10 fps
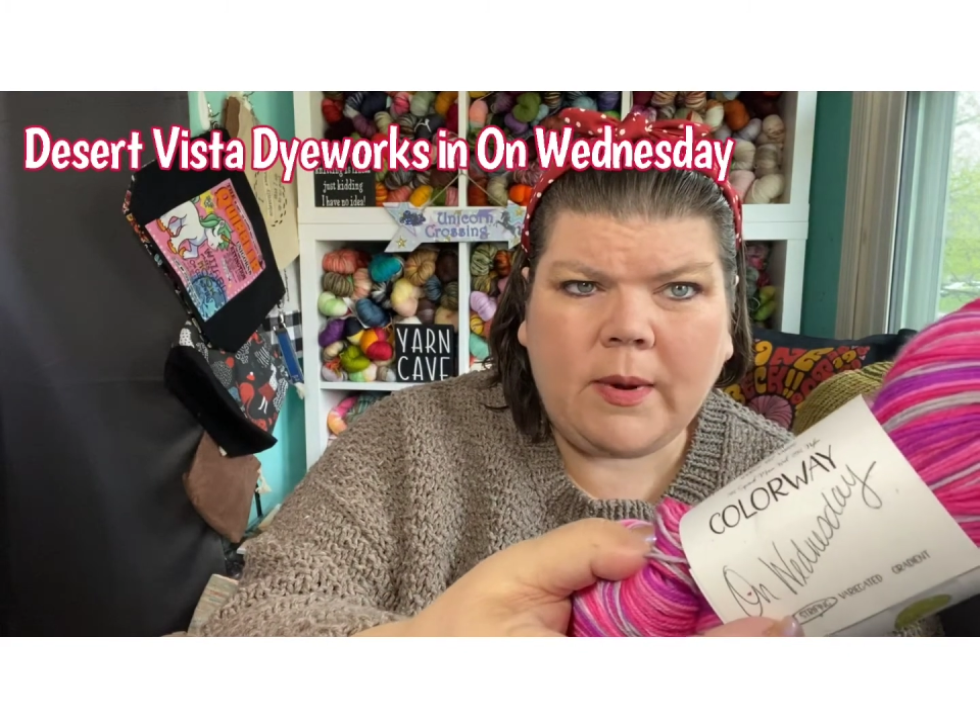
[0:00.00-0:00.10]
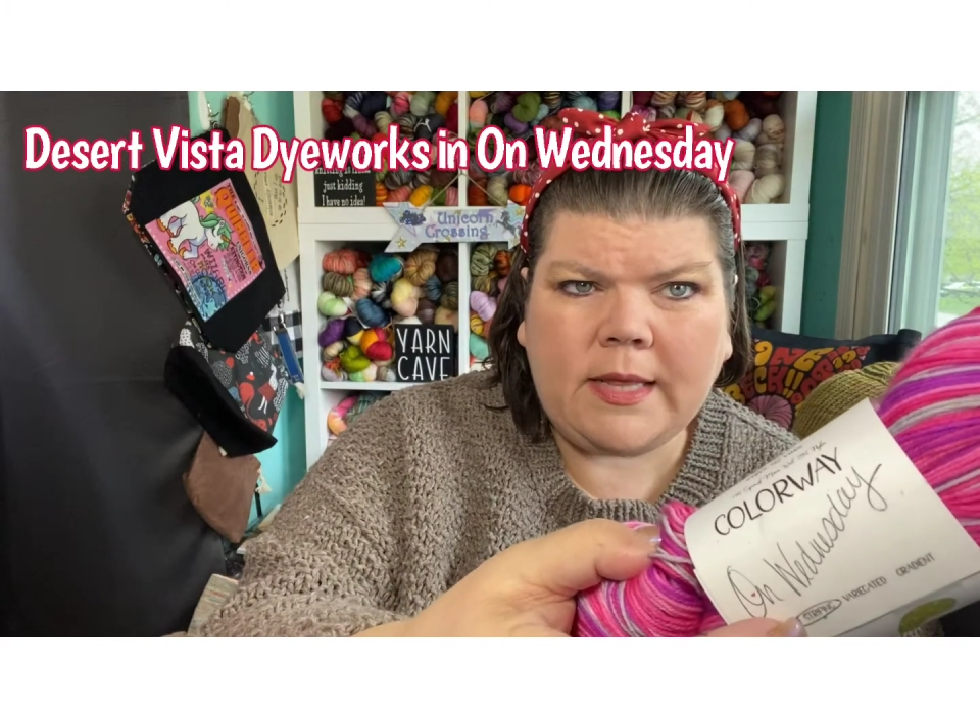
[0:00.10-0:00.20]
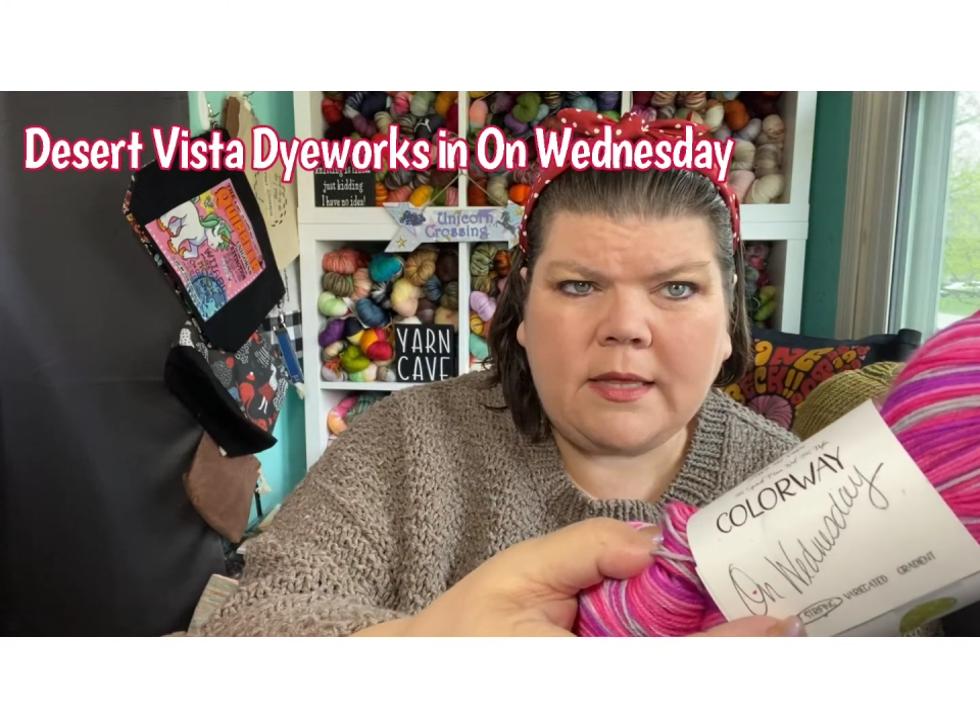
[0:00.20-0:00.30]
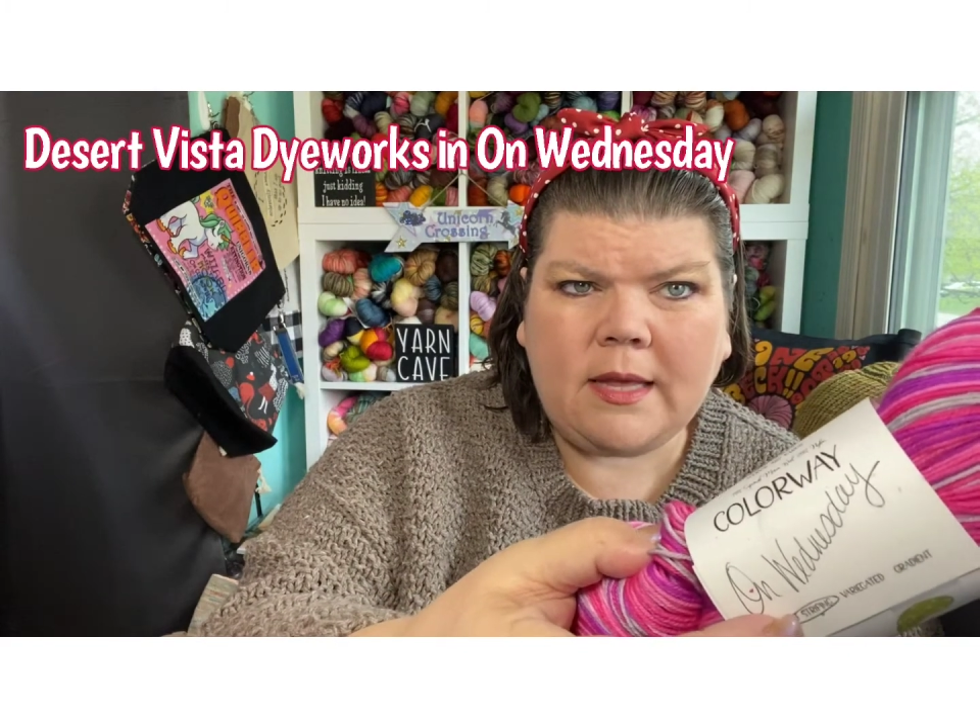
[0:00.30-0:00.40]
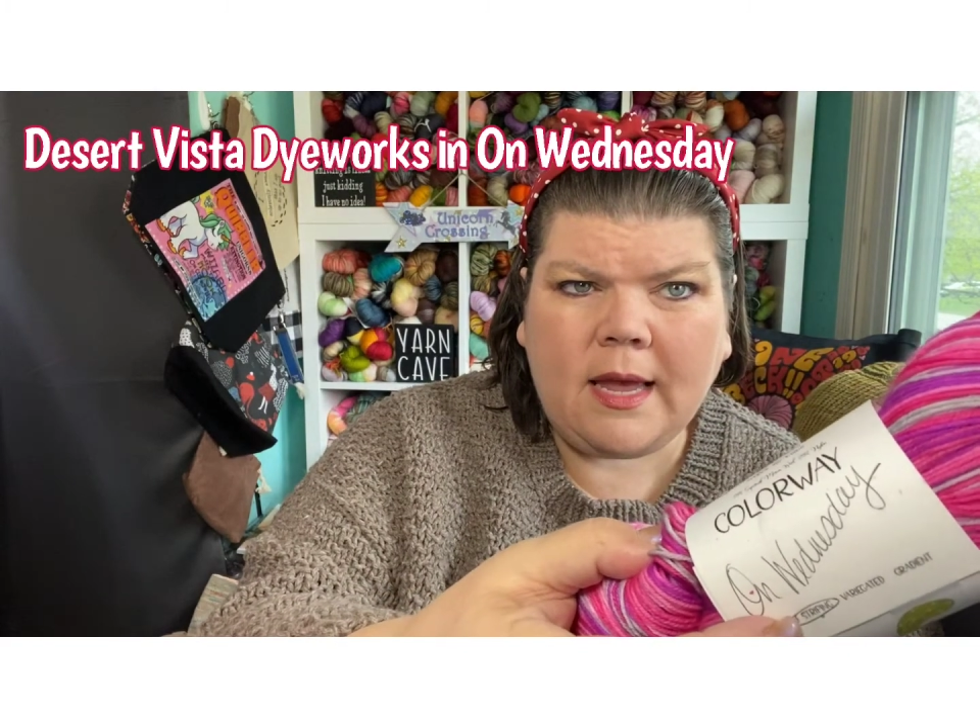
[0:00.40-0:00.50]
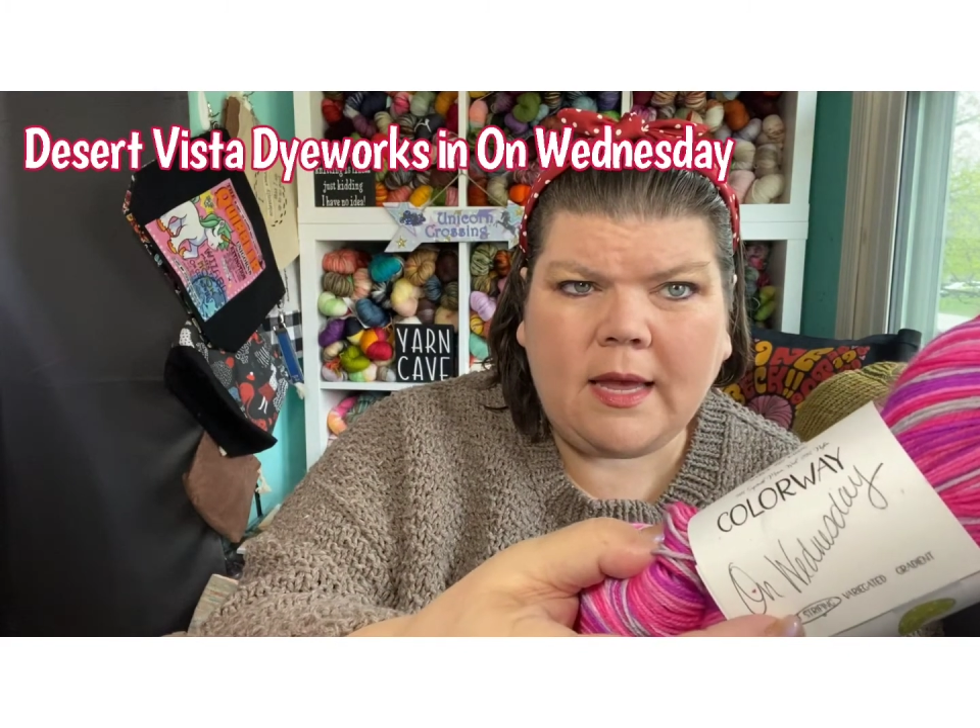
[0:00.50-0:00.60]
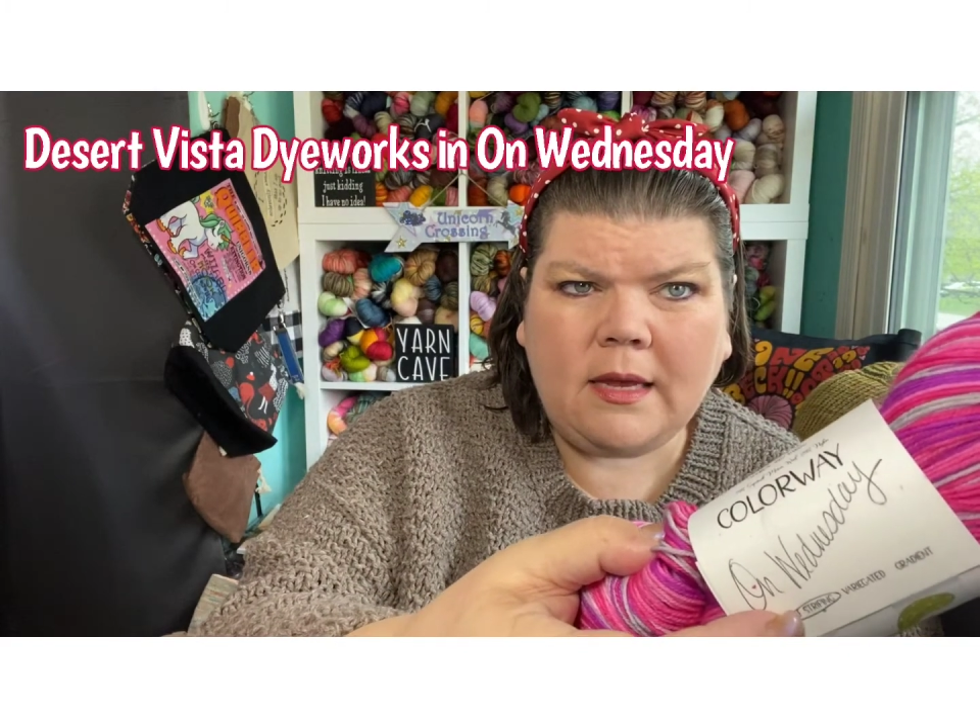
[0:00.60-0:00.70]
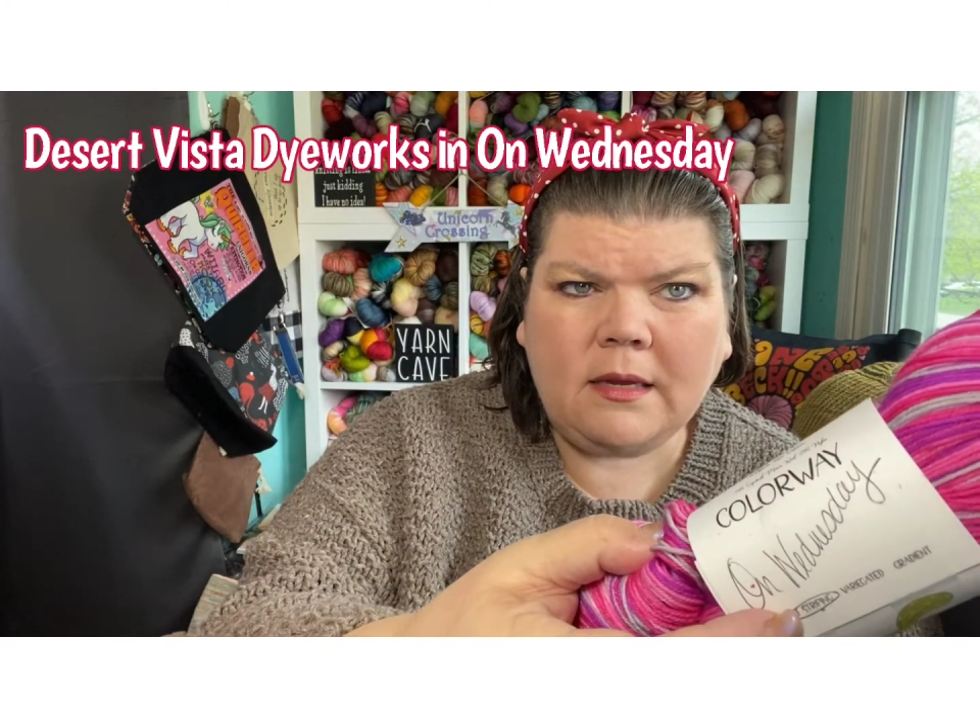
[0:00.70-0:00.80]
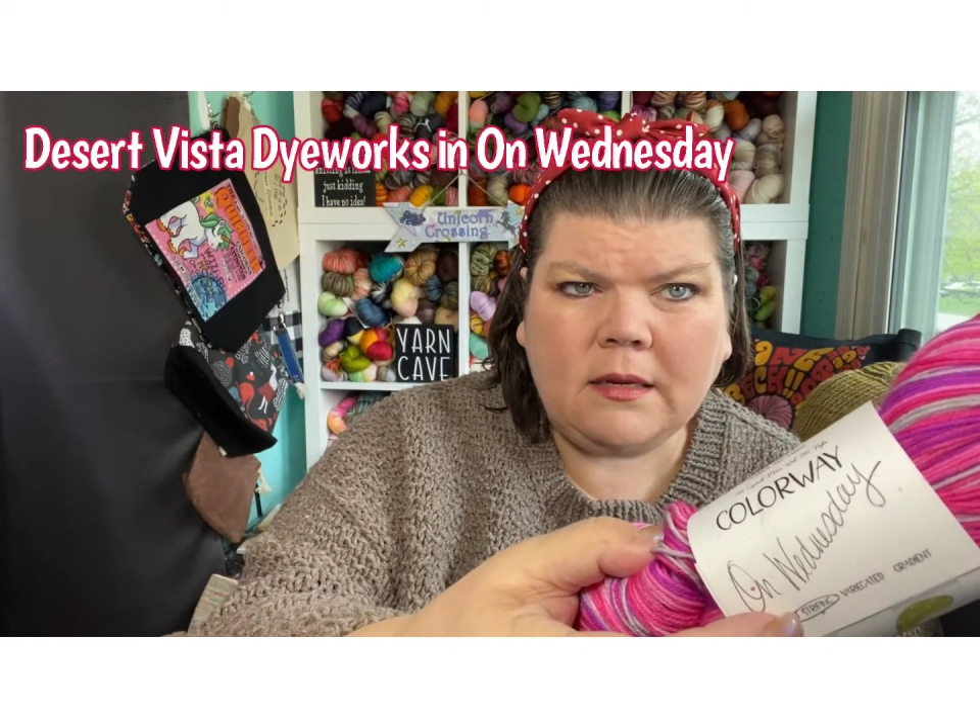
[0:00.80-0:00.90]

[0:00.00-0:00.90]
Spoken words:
Wednesday.